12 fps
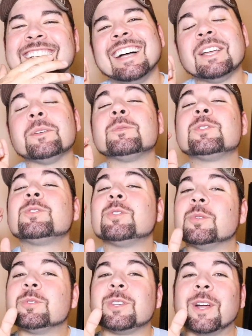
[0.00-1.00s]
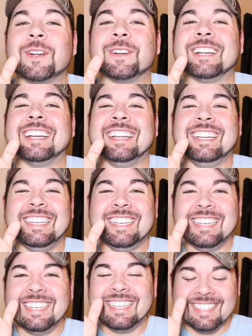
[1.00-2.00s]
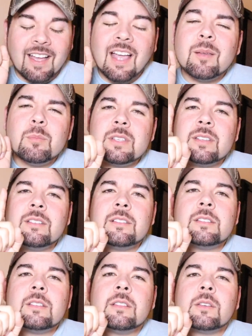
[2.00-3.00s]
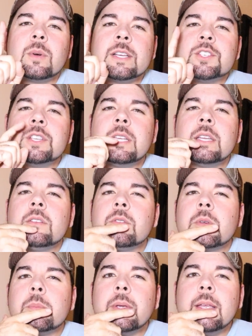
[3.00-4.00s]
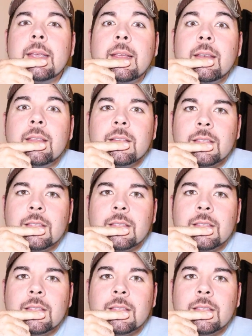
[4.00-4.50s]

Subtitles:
I am so sorry. I misunderstood the question. Can you repeat it?